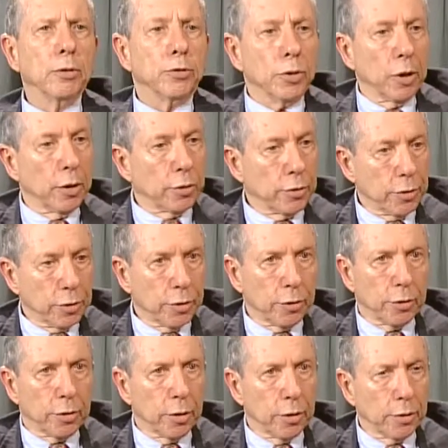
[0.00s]
churches,
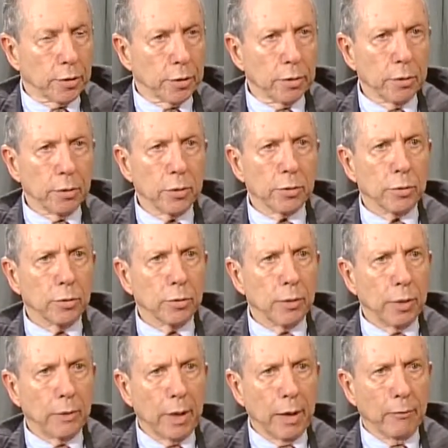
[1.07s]
church schools
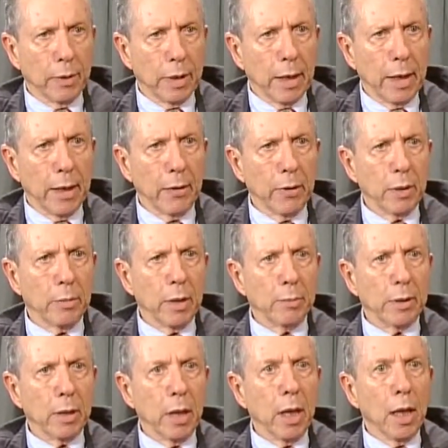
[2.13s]
who have been hiring
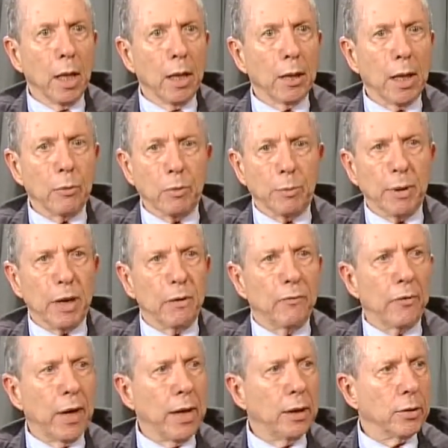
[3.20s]
people. They will be
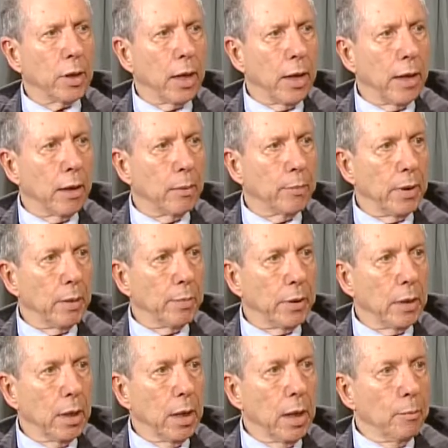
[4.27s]
afraid to hire
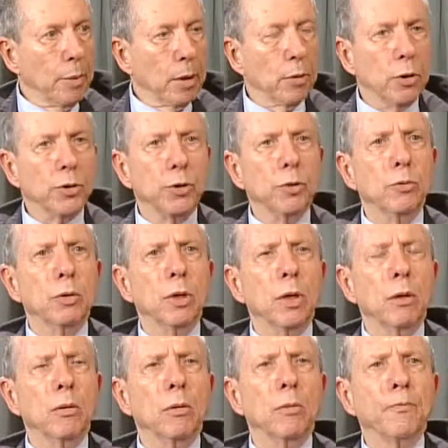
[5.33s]
people because you
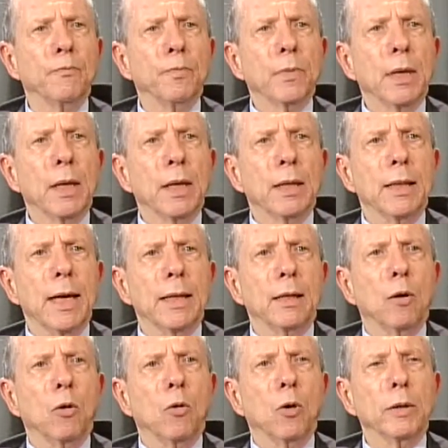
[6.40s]
know that
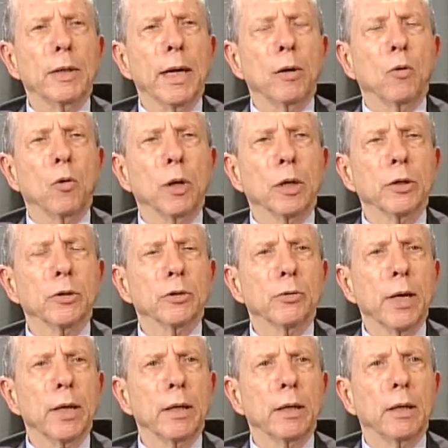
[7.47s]

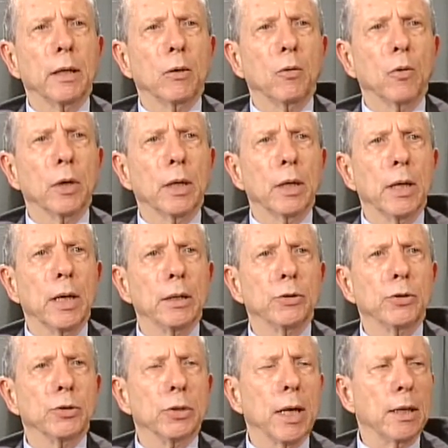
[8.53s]
orchestrated, organized
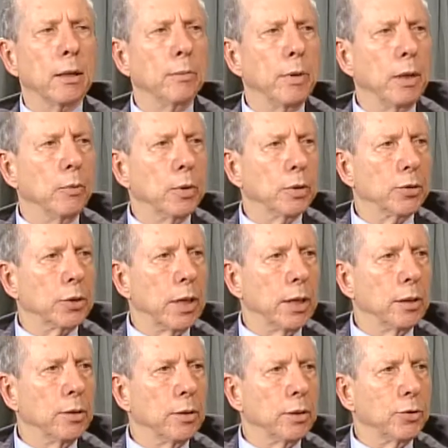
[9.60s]
sodomy will
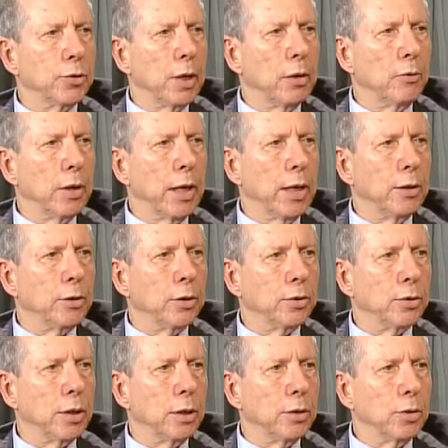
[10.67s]
send secret
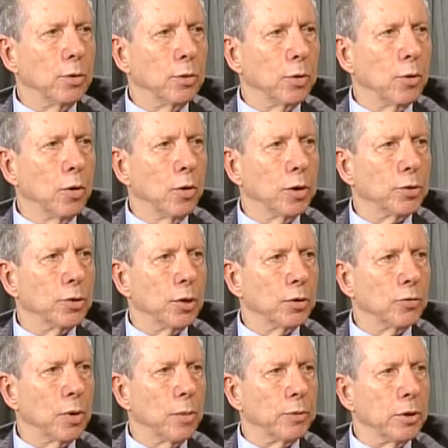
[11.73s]
agents in to cause
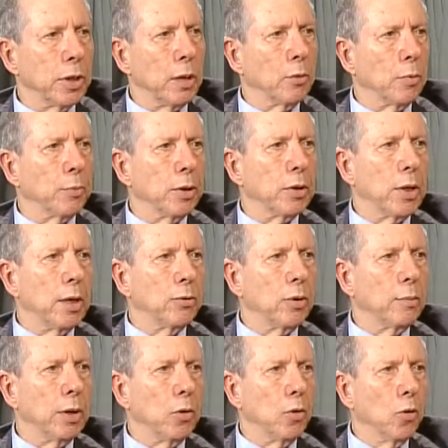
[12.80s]
disruption. They will pretend to
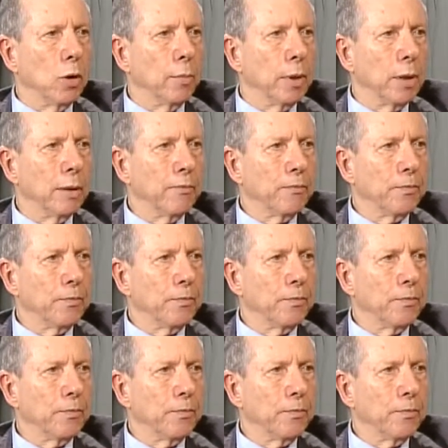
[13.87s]
be normal.